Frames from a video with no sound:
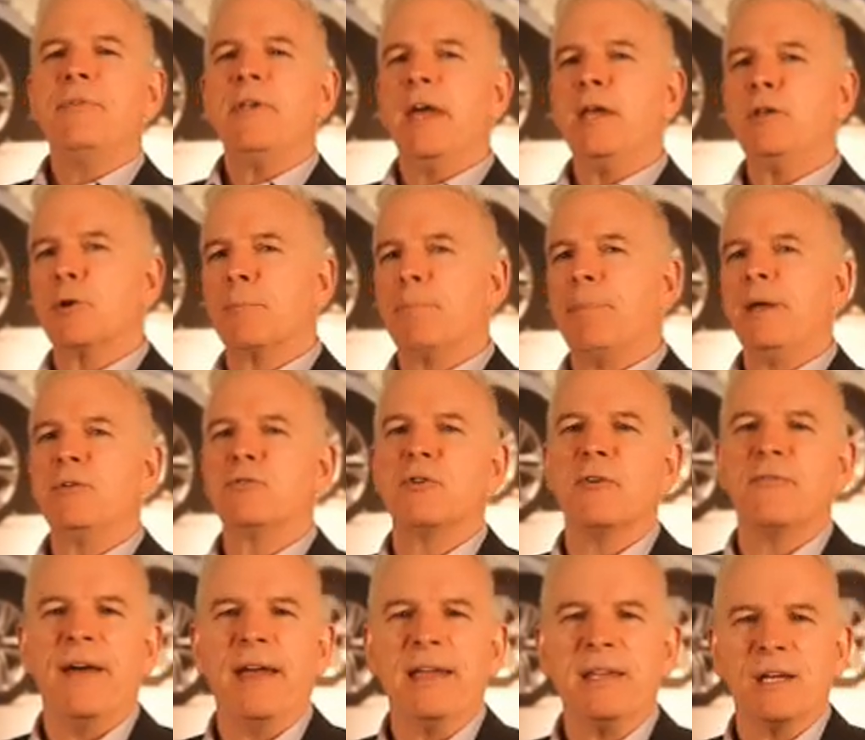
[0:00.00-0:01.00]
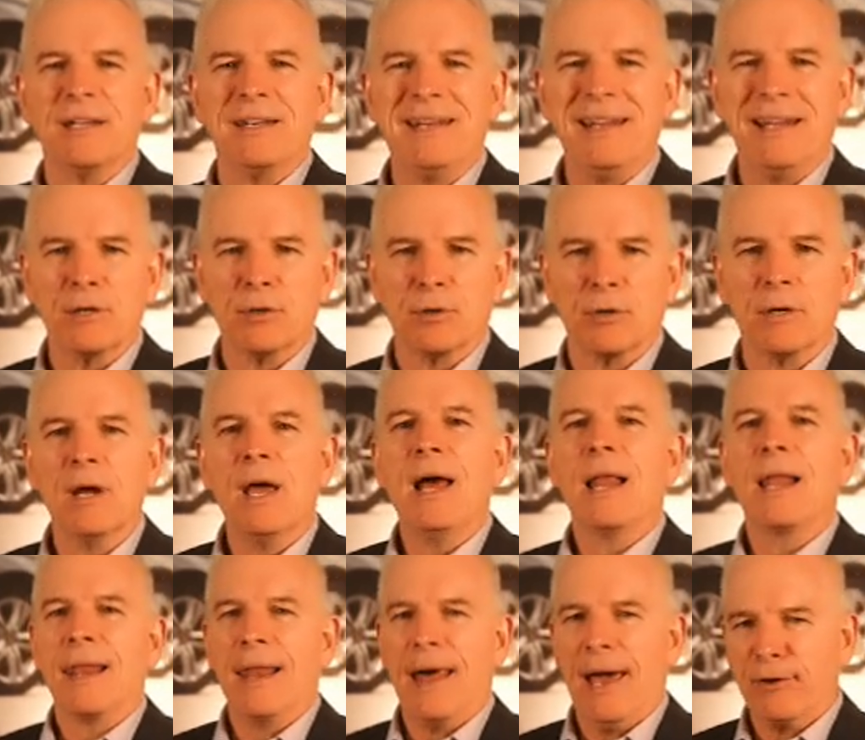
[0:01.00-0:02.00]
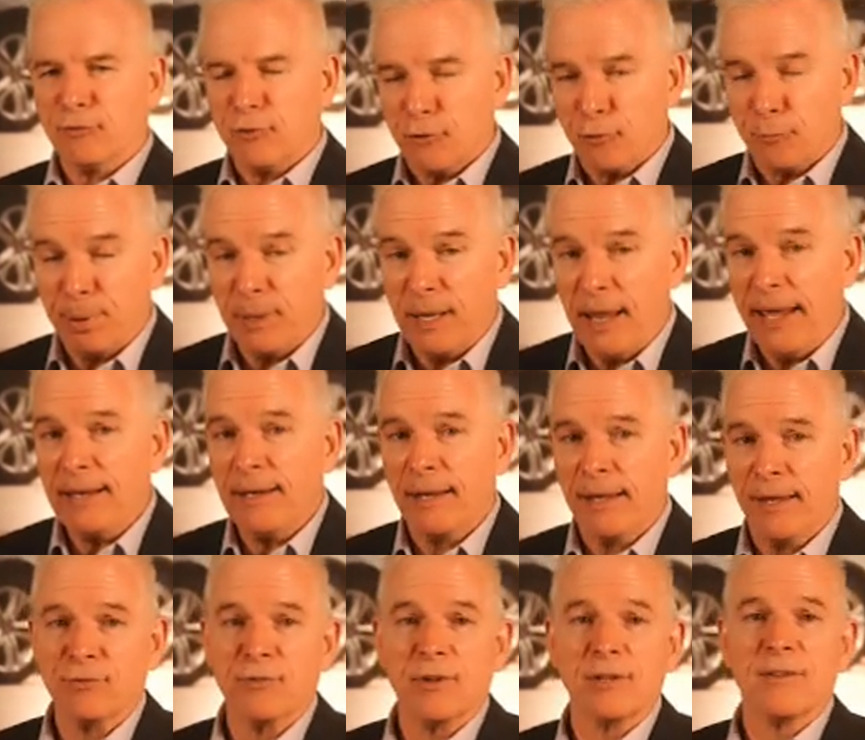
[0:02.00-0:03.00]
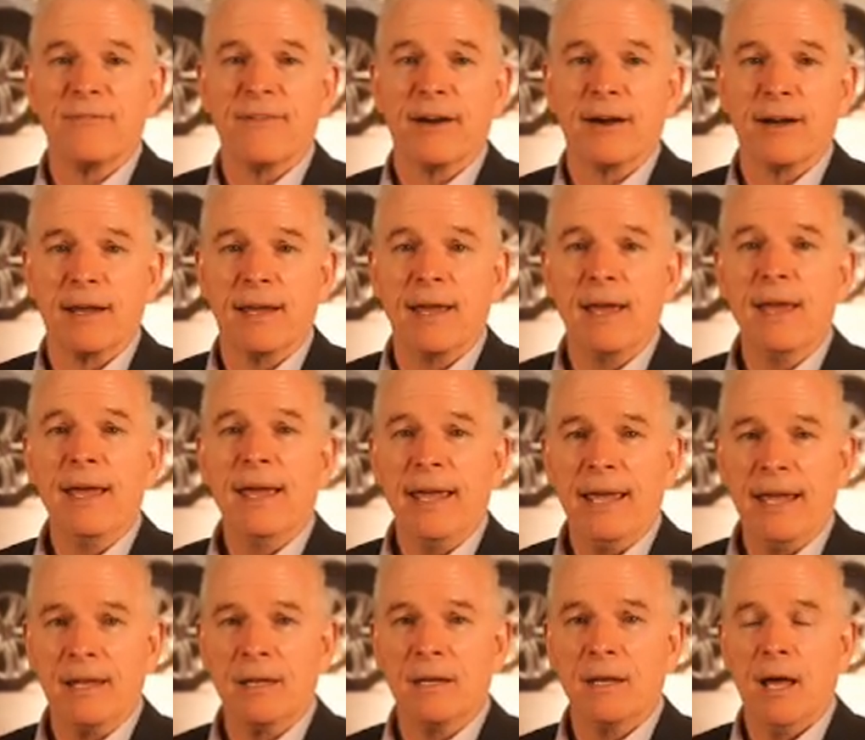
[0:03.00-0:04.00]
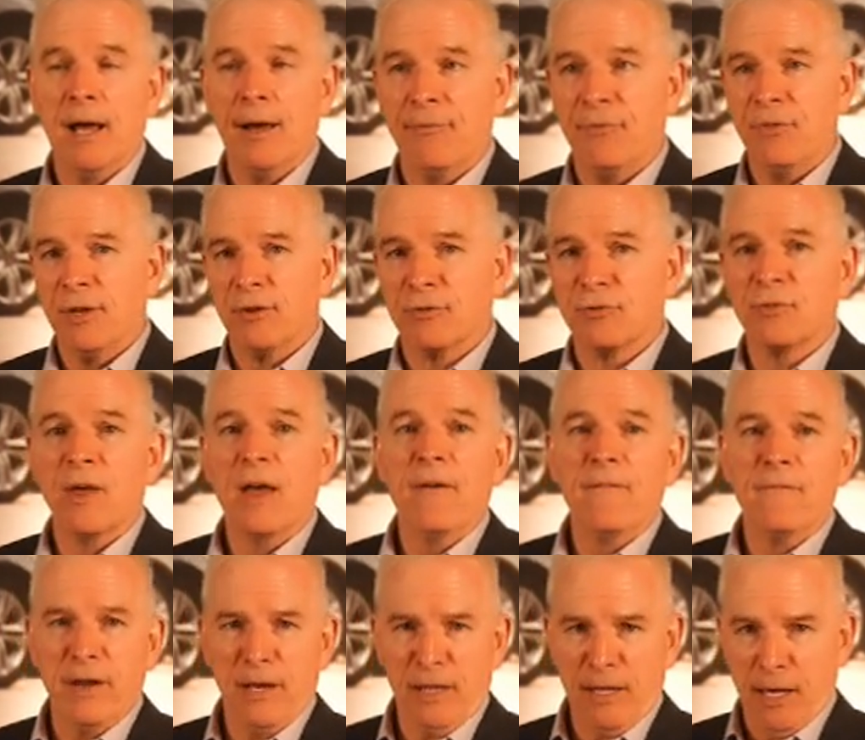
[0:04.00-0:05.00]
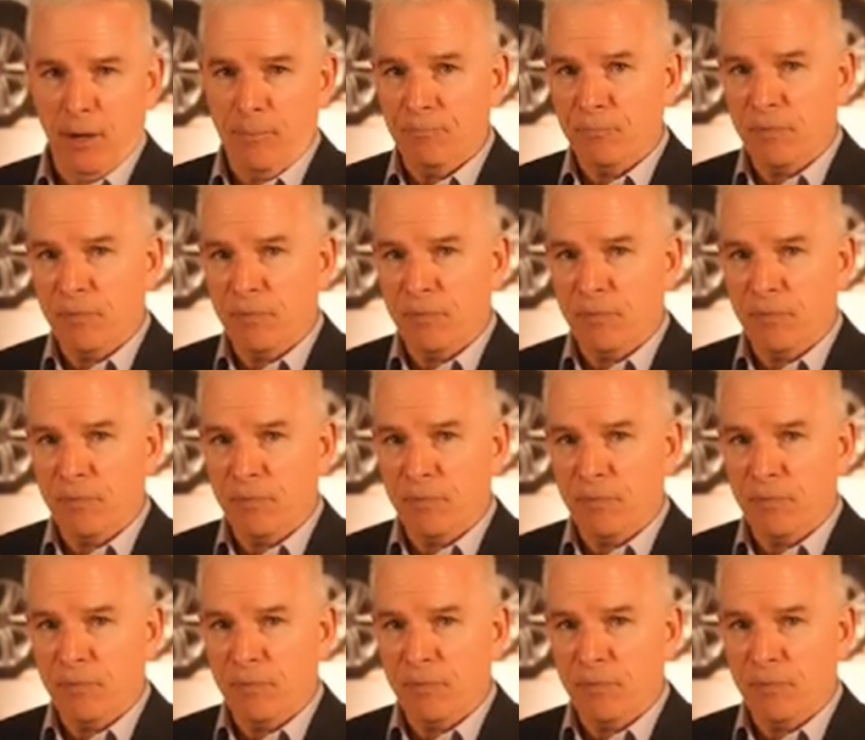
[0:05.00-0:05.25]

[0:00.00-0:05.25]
in your Pennsylvania dealer license playlist at the very end of this video.